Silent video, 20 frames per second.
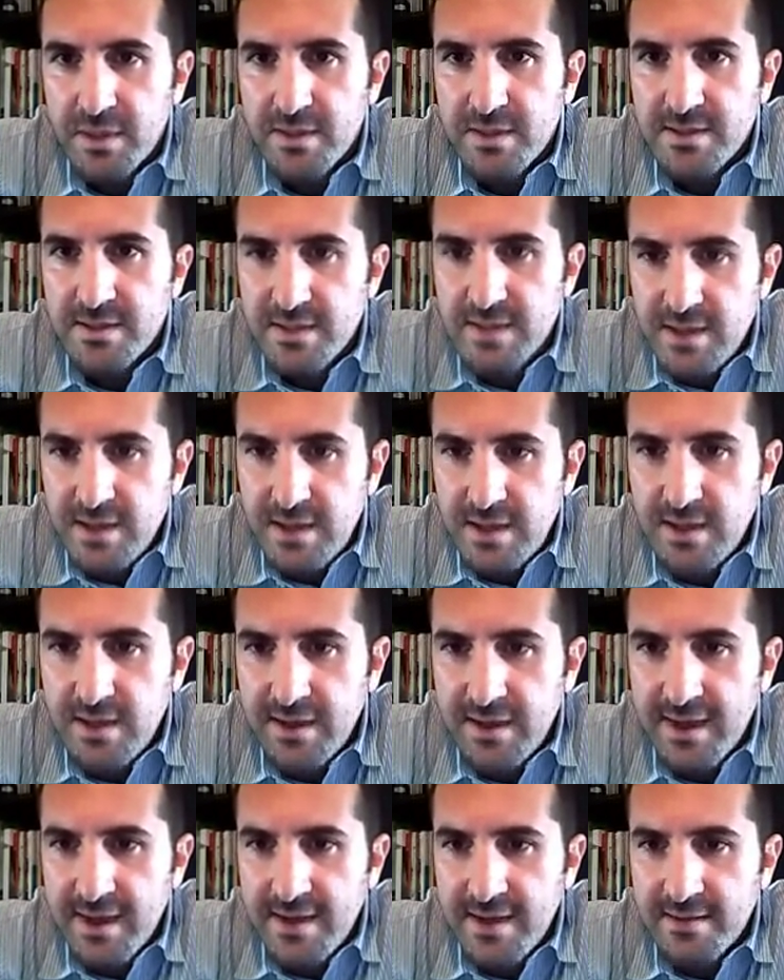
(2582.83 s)
C
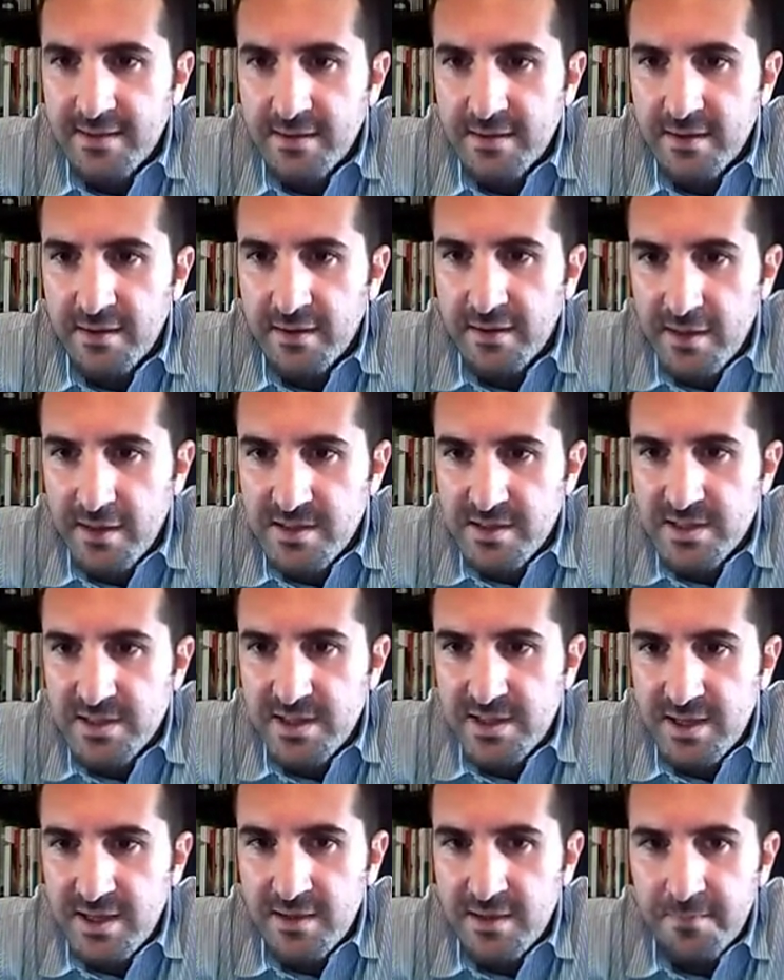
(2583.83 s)
again, another
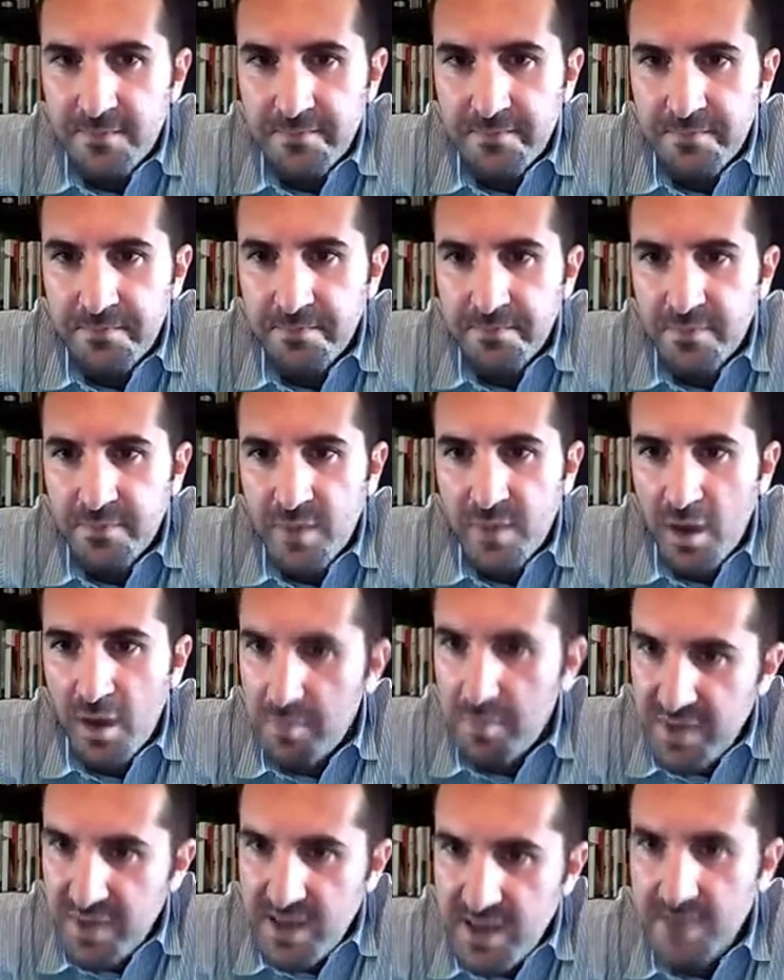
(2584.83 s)
C, a
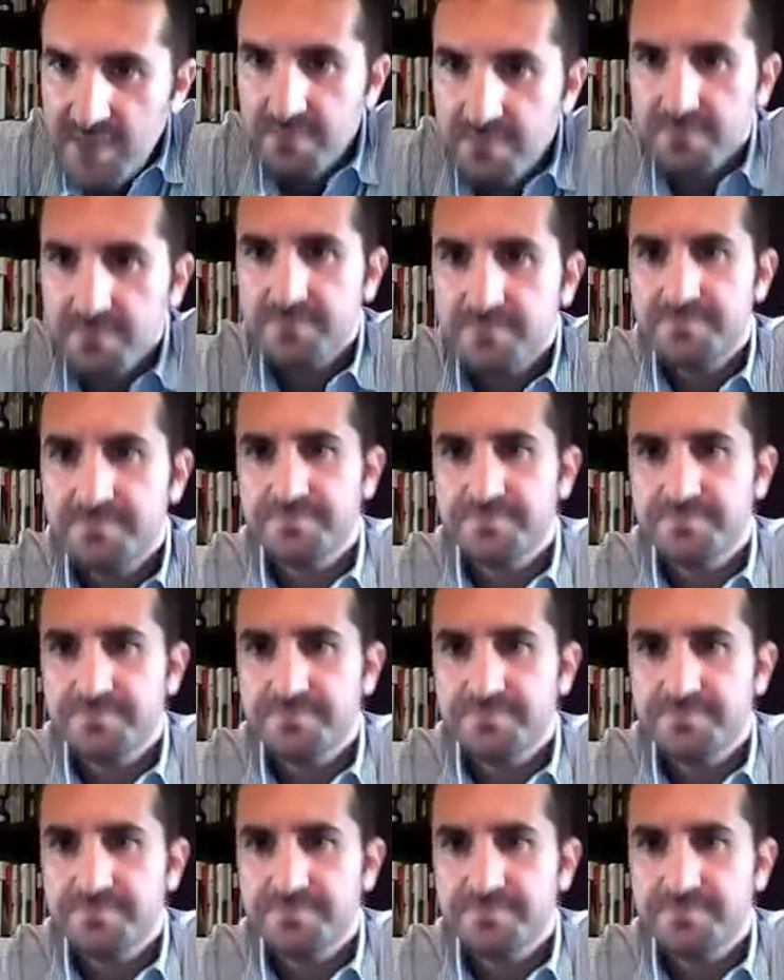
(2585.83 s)
B.